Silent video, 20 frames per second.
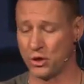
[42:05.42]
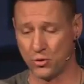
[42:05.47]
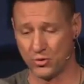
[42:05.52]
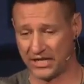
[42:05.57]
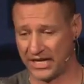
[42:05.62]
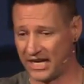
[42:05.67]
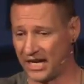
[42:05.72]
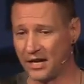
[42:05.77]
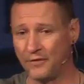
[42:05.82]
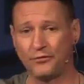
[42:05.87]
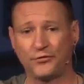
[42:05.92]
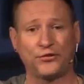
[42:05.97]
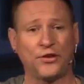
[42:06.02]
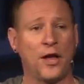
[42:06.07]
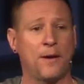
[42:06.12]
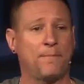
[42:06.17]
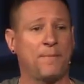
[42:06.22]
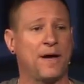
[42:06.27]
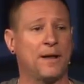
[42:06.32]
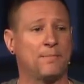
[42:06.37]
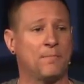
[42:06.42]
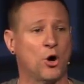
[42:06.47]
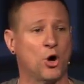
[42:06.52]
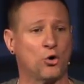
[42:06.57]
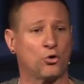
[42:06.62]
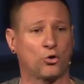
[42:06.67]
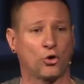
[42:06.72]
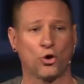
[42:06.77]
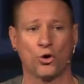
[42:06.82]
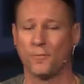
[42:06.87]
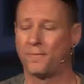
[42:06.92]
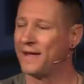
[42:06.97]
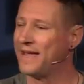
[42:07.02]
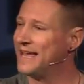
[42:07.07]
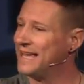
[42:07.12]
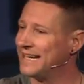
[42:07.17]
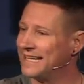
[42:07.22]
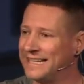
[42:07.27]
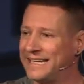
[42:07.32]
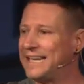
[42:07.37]
who gives up on Mo group,
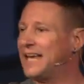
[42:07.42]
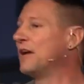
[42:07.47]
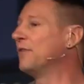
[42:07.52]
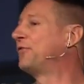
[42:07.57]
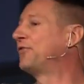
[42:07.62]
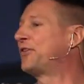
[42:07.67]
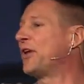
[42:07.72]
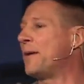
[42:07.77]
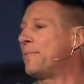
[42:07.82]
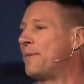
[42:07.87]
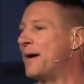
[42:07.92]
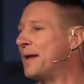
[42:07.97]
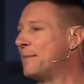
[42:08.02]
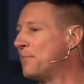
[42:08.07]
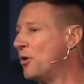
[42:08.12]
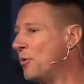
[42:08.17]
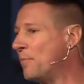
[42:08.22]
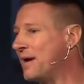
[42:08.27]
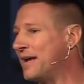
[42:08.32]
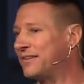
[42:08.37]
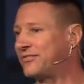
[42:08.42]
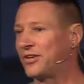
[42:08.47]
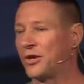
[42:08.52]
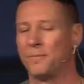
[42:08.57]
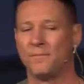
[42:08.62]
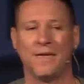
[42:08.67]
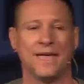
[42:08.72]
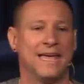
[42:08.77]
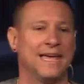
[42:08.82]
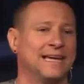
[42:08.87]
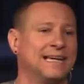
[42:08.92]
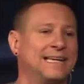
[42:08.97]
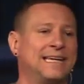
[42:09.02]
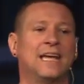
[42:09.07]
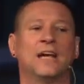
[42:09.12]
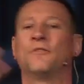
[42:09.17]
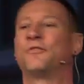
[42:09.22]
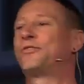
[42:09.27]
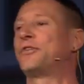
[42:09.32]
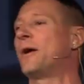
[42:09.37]
gives up on momentum,
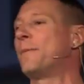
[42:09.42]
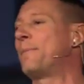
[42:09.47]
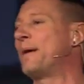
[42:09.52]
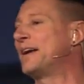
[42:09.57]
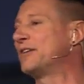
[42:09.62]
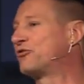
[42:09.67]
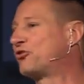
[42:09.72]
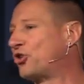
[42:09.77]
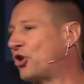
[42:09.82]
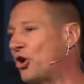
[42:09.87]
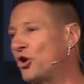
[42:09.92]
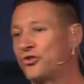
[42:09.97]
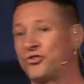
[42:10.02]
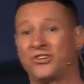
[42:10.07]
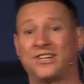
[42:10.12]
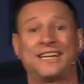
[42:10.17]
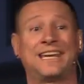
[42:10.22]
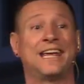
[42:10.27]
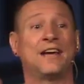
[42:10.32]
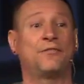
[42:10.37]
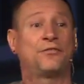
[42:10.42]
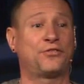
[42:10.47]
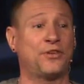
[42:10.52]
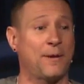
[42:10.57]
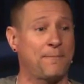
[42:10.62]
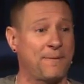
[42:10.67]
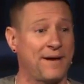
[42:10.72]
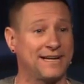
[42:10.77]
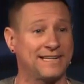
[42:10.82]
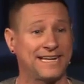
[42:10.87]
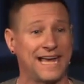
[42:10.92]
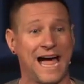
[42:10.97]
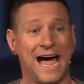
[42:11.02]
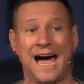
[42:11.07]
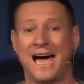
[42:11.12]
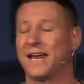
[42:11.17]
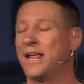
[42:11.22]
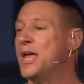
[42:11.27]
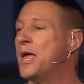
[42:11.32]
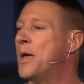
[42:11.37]
gives up on church, gives up on
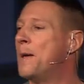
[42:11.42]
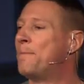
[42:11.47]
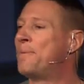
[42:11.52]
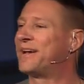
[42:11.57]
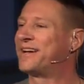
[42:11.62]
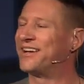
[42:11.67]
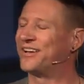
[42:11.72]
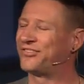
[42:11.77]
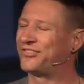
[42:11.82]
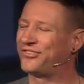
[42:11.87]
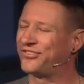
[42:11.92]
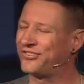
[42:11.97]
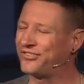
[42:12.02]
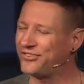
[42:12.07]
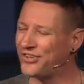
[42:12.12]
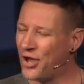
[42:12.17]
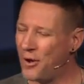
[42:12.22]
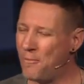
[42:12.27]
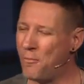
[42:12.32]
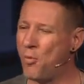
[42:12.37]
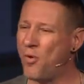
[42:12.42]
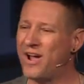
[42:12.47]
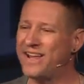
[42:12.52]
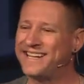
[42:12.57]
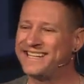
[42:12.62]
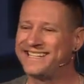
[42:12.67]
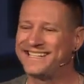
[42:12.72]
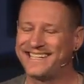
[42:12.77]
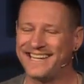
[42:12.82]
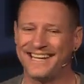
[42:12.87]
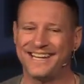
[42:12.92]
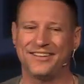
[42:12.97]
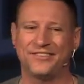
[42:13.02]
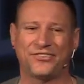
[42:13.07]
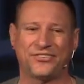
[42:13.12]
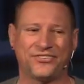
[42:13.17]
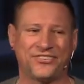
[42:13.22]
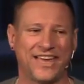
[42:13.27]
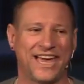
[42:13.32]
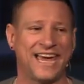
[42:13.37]
God because someone didn't
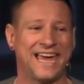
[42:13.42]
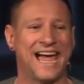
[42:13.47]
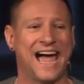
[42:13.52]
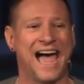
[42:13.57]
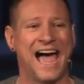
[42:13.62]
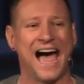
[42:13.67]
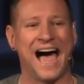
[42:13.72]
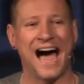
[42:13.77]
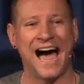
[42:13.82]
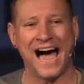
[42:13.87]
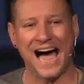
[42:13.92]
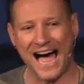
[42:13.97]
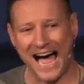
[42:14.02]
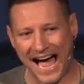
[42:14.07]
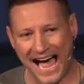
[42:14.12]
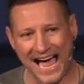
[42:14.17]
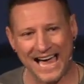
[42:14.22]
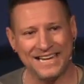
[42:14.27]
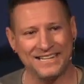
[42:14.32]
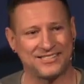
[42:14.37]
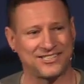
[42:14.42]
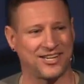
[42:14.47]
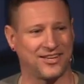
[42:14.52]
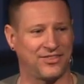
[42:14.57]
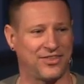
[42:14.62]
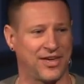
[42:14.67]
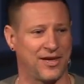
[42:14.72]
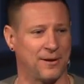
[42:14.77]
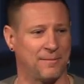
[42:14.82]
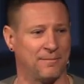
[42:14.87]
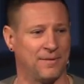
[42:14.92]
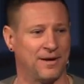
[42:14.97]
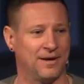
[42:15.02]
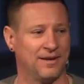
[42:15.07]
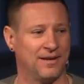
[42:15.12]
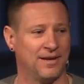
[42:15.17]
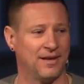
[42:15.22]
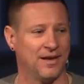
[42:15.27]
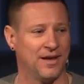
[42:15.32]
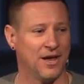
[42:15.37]
say hi to them.
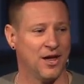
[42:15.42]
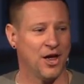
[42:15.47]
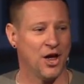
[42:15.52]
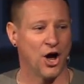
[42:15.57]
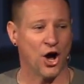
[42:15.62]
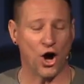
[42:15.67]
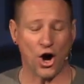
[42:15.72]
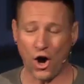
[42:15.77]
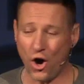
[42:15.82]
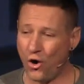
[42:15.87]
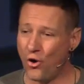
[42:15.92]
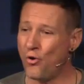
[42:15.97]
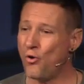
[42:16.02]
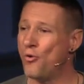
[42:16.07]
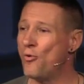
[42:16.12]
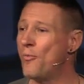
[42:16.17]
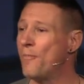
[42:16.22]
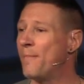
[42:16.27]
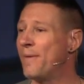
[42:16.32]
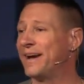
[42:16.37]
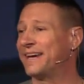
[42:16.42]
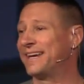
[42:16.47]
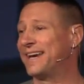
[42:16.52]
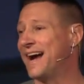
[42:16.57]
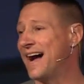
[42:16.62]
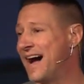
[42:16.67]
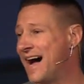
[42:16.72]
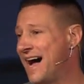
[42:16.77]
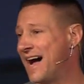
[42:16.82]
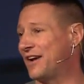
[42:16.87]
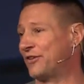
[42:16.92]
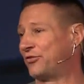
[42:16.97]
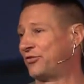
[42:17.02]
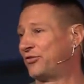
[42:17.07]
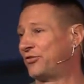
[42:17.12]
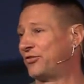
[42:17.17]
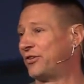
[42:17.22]
Oh my gosh.